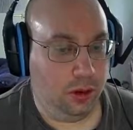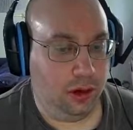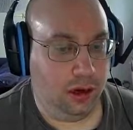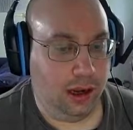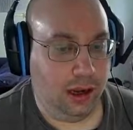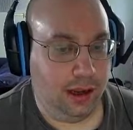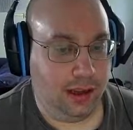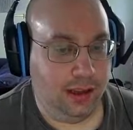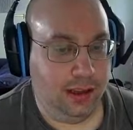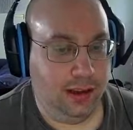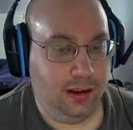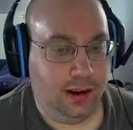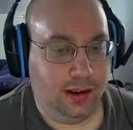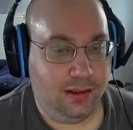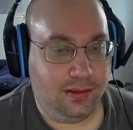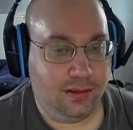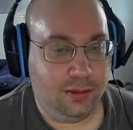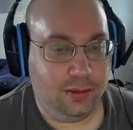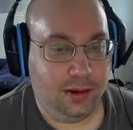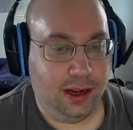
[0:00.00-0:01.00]

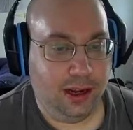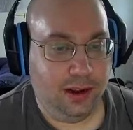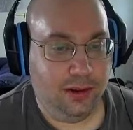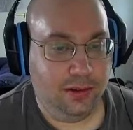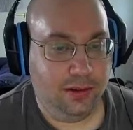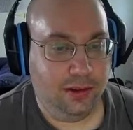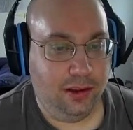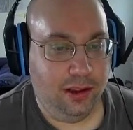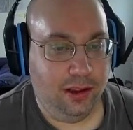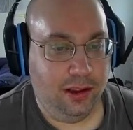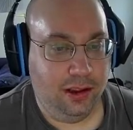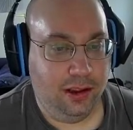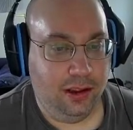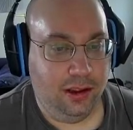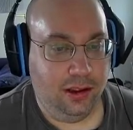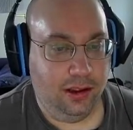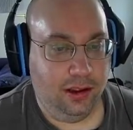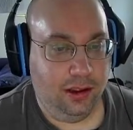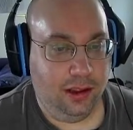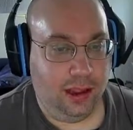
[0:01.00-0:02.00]
kiosks around,
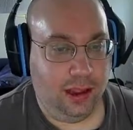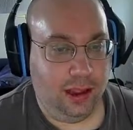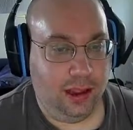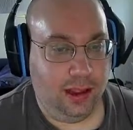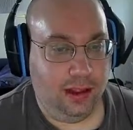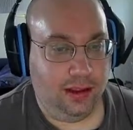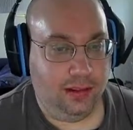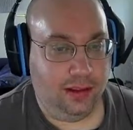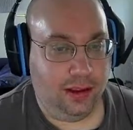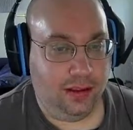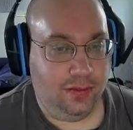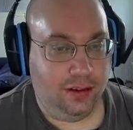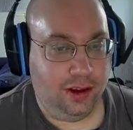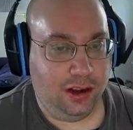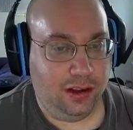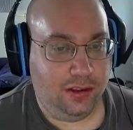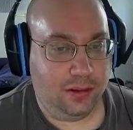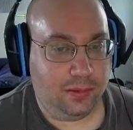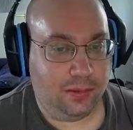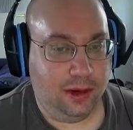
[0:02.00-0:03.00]
and I
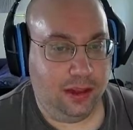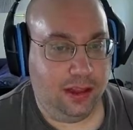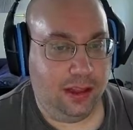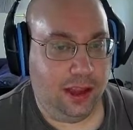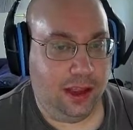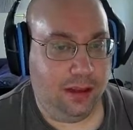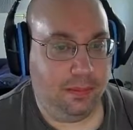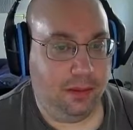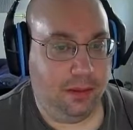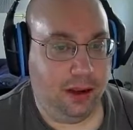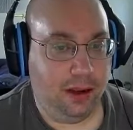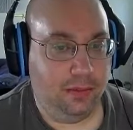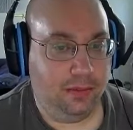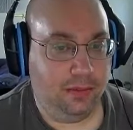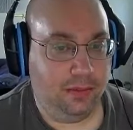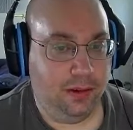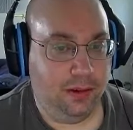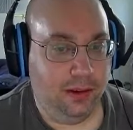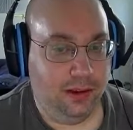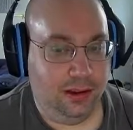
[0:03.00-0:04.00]
forgot to upgrade that, but
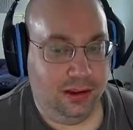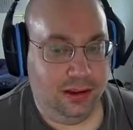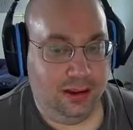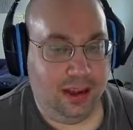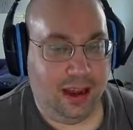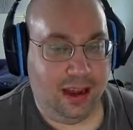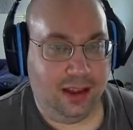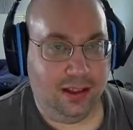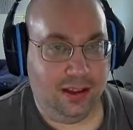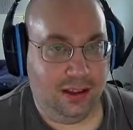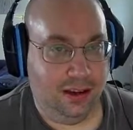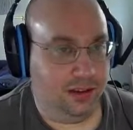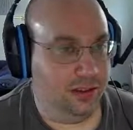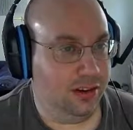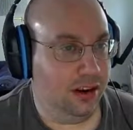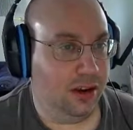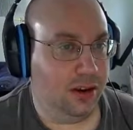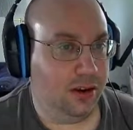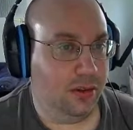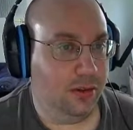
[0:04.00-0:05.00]
yeah, the year's
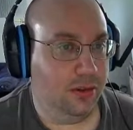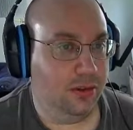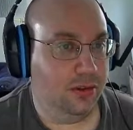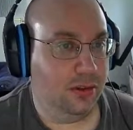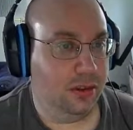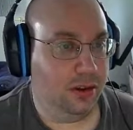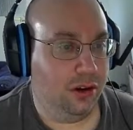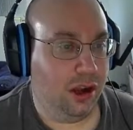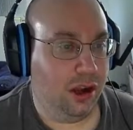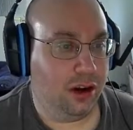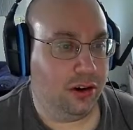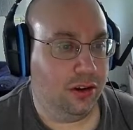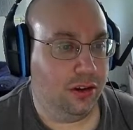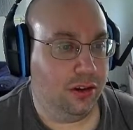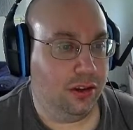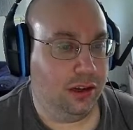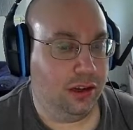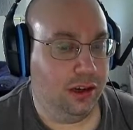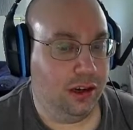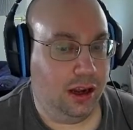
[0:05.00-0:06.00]
not going, so they're not
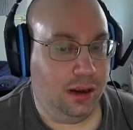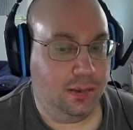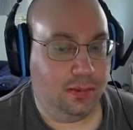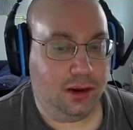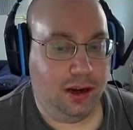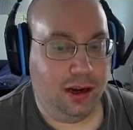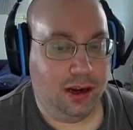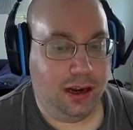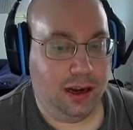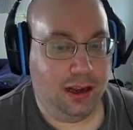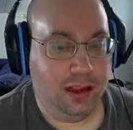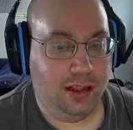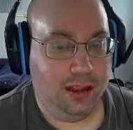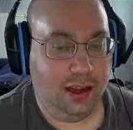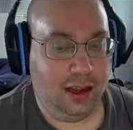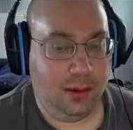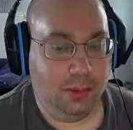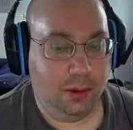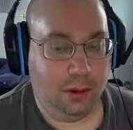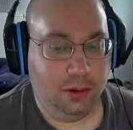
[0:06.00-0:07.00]
currently going to upgrade anything.
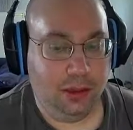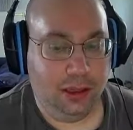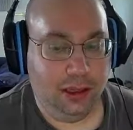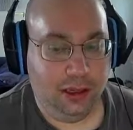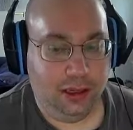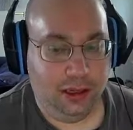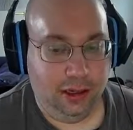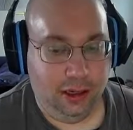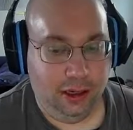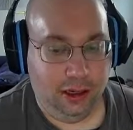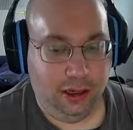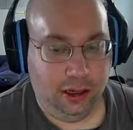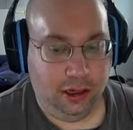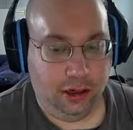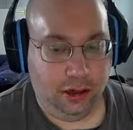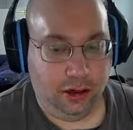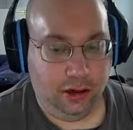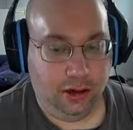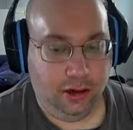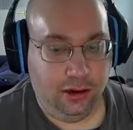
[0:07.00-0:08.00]
I'm only in
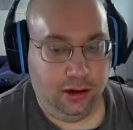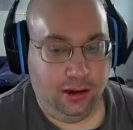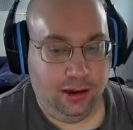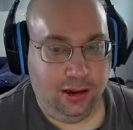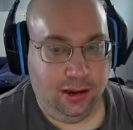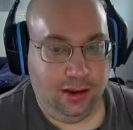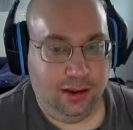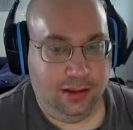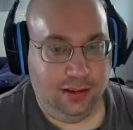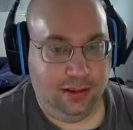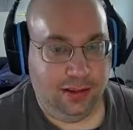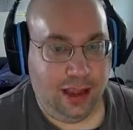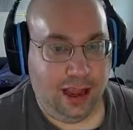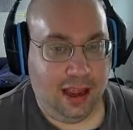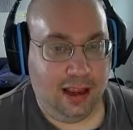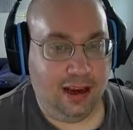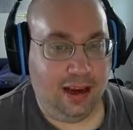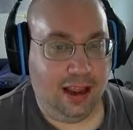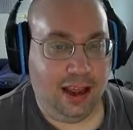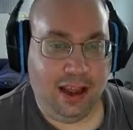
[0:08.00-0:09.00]
year
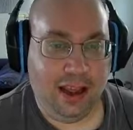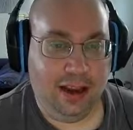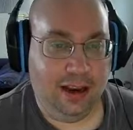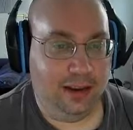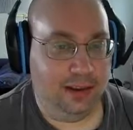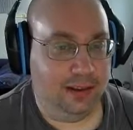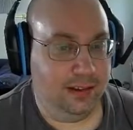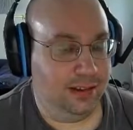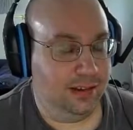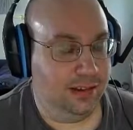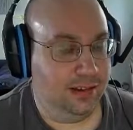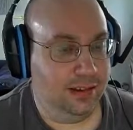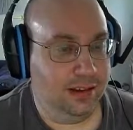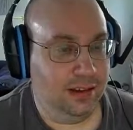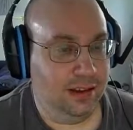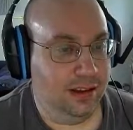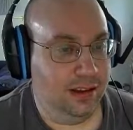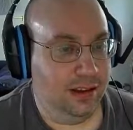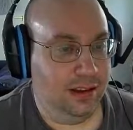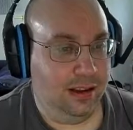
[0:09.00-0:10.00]
10, and
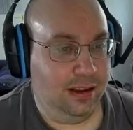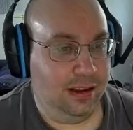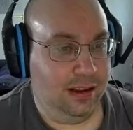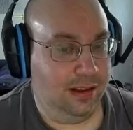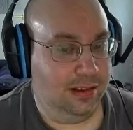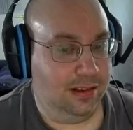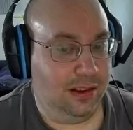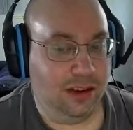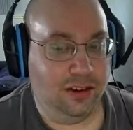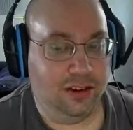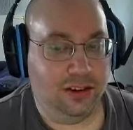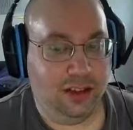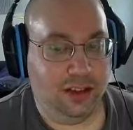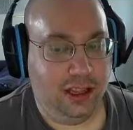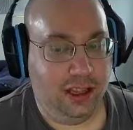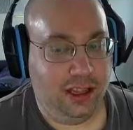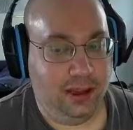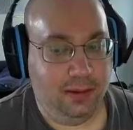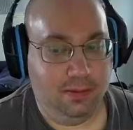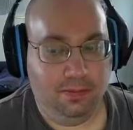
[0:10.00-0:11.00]

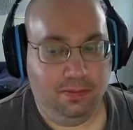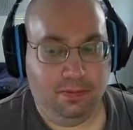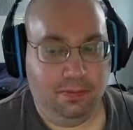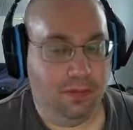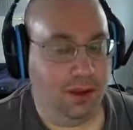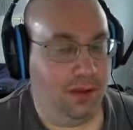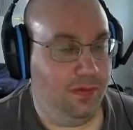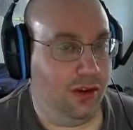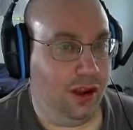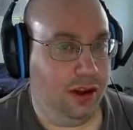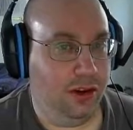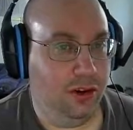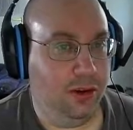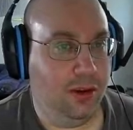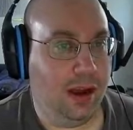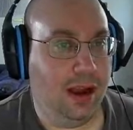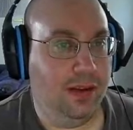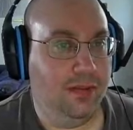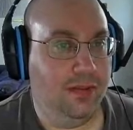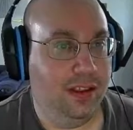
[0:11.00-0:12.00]
essentially, if I do
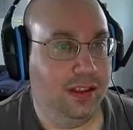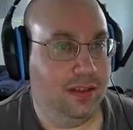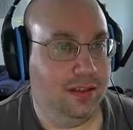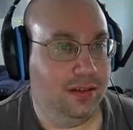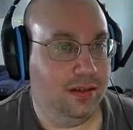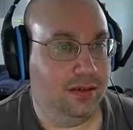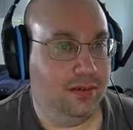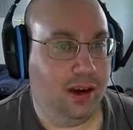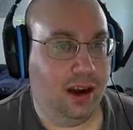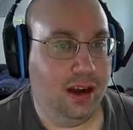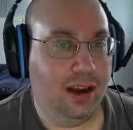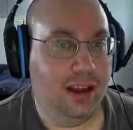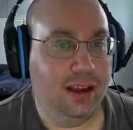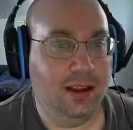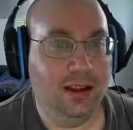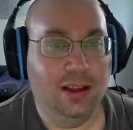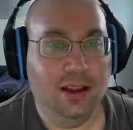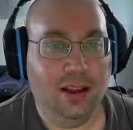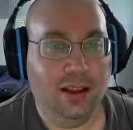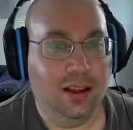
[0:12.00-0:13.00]
have this
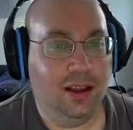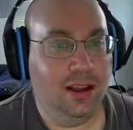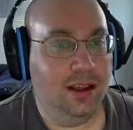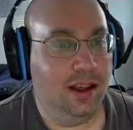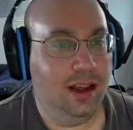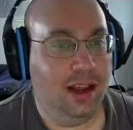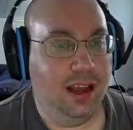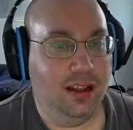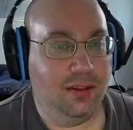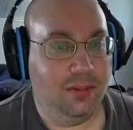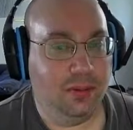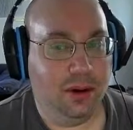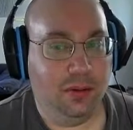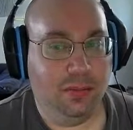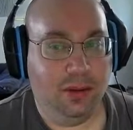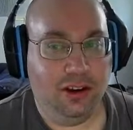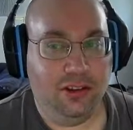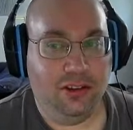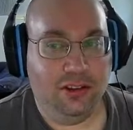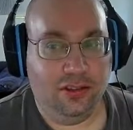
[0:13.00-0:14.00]
running, it's pretty
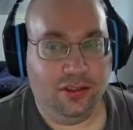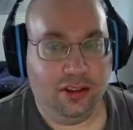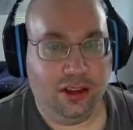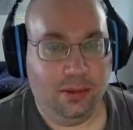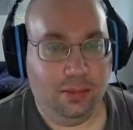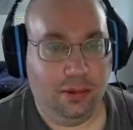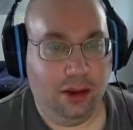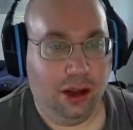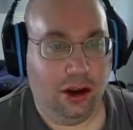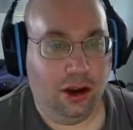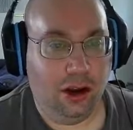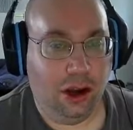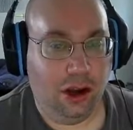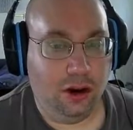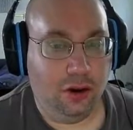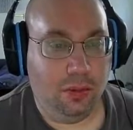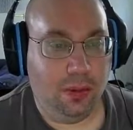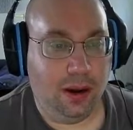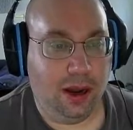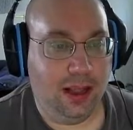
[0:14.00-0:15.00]
much just going to be on
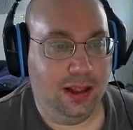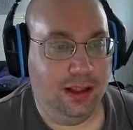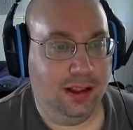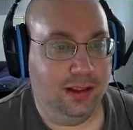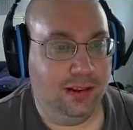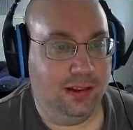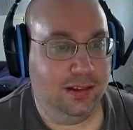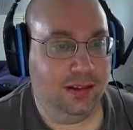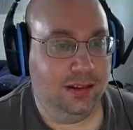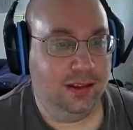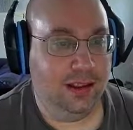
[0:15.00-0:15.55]
autopilot.